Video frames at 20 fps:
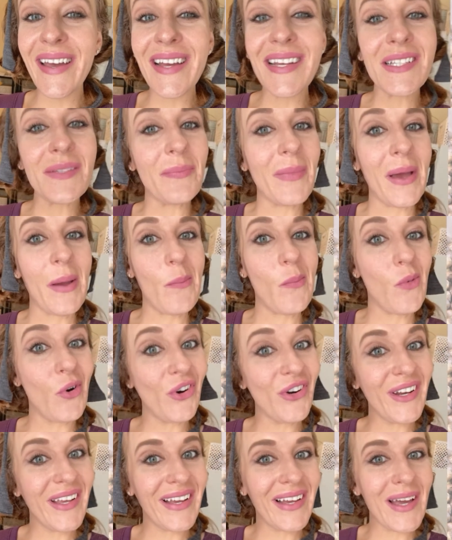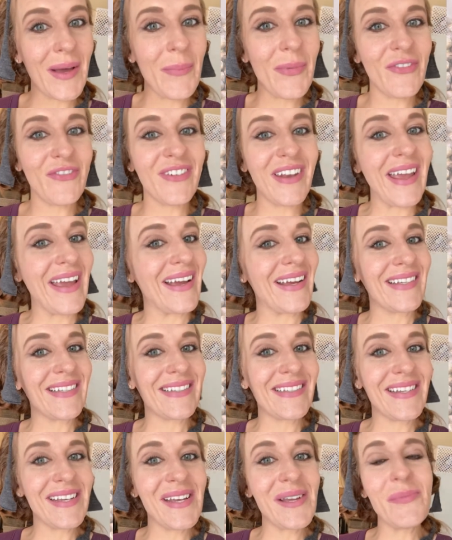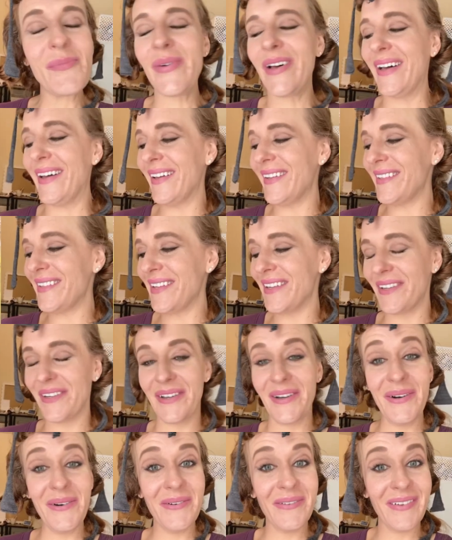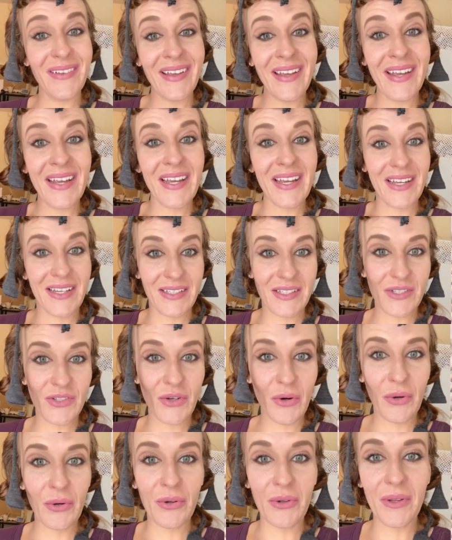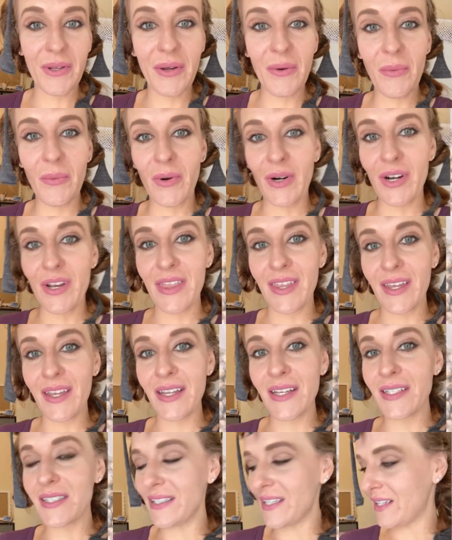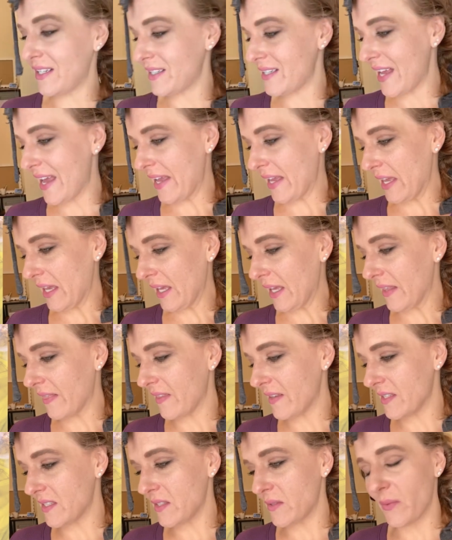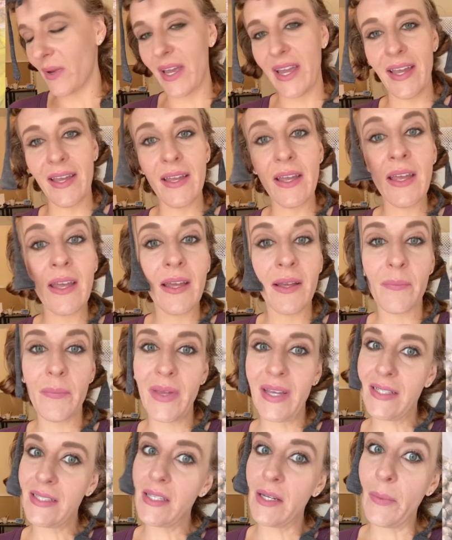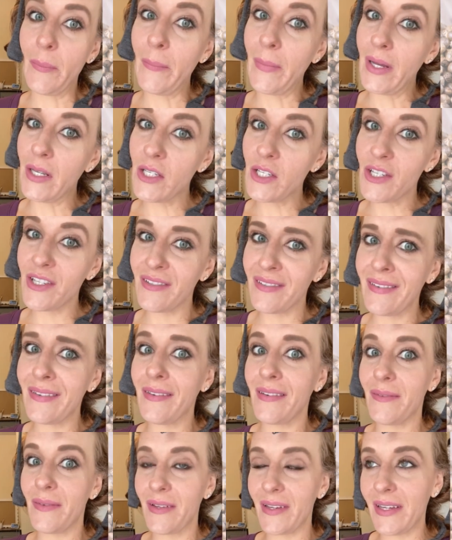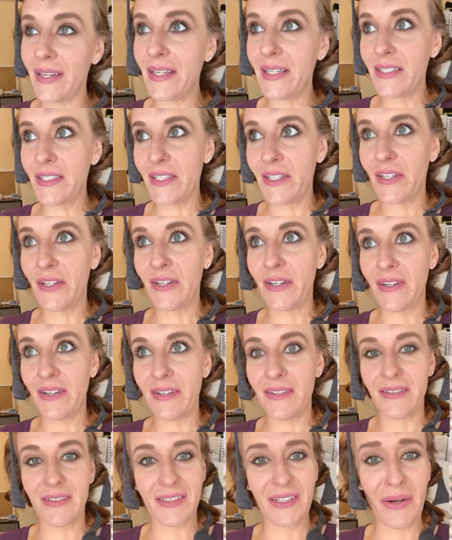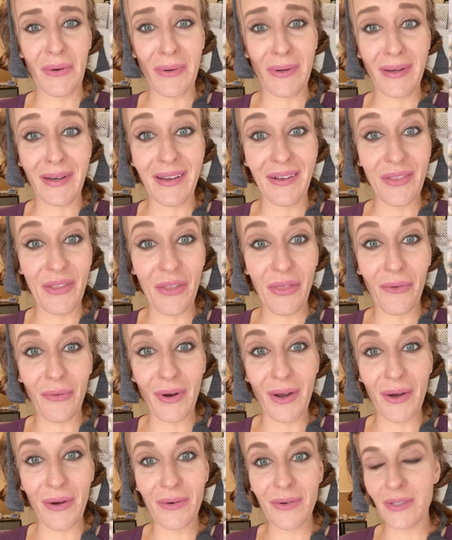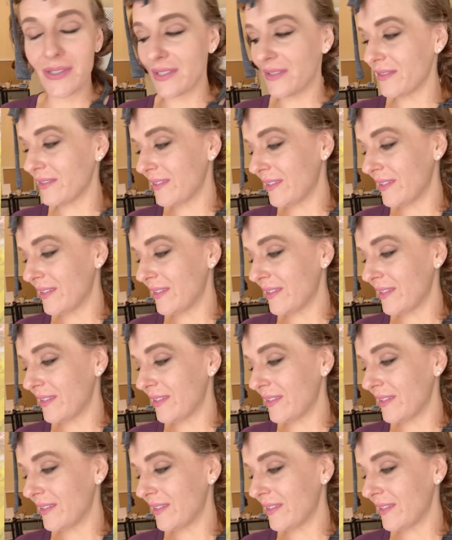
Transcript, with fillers: as my morning cup of nasty, but you know, it's totally worth it. Taking it this way makes it a much easier going down the throat.